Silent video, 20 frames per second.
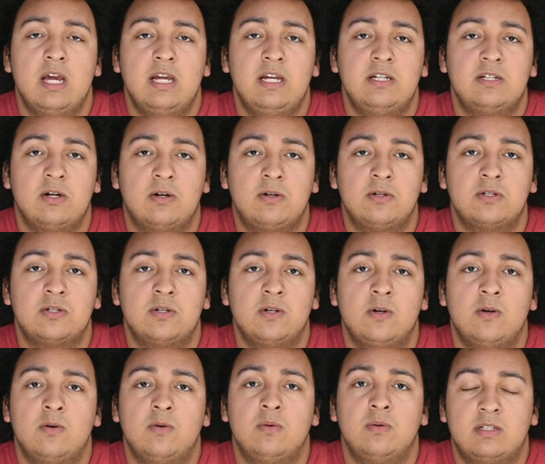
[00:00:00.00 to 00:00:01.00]
He's
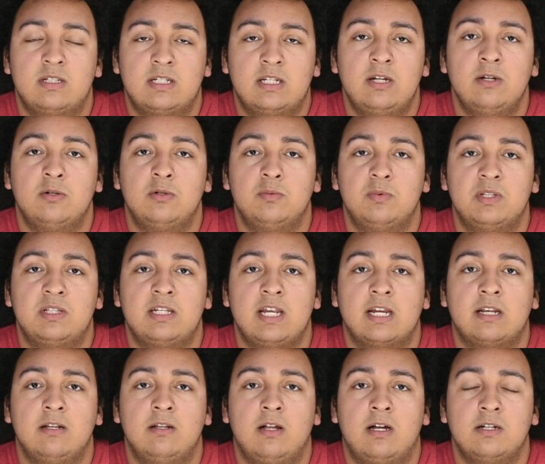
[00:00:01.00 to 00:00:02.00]
also skilled with
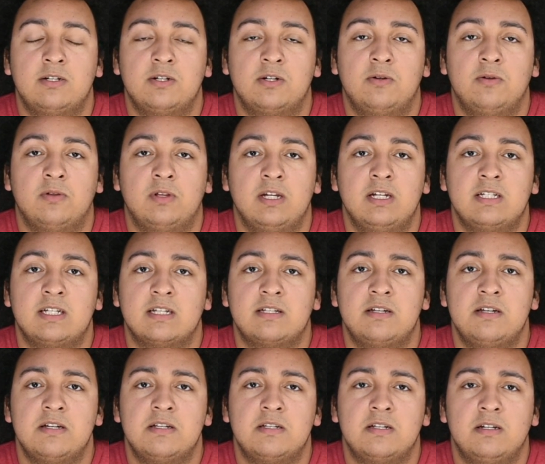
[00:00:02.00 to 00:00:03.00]
technological things, as
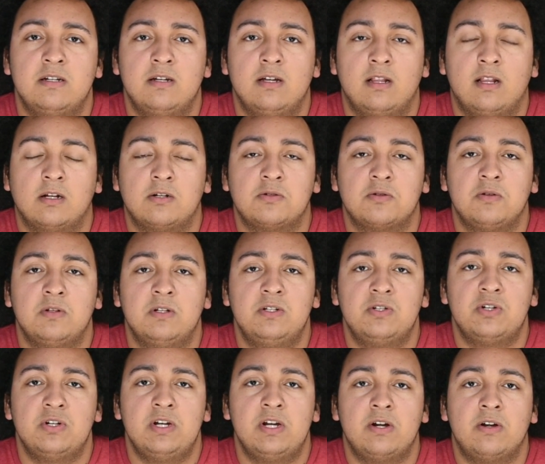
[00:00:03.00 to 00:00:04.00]
he is an electrical
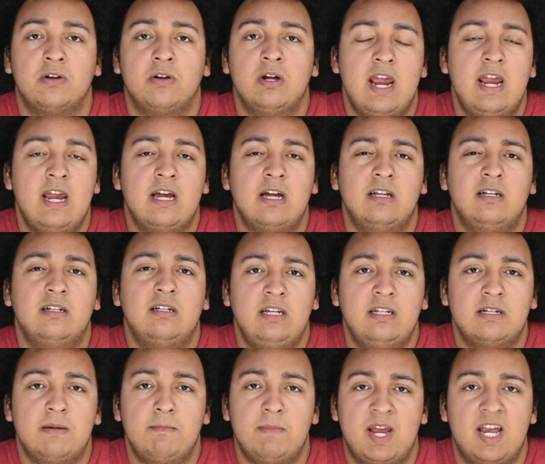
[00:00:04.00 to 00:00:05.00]
engineer, and
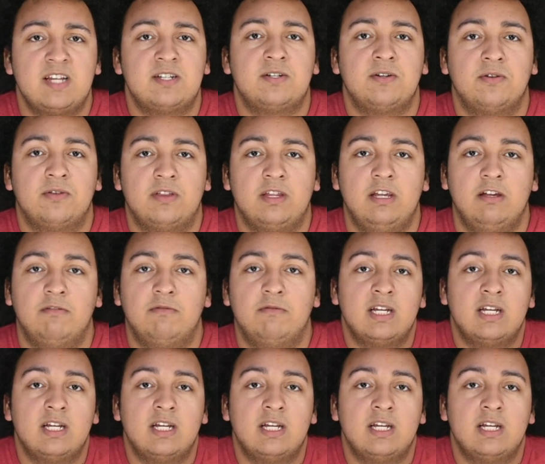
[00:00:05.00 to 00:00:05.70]
he's a master thief.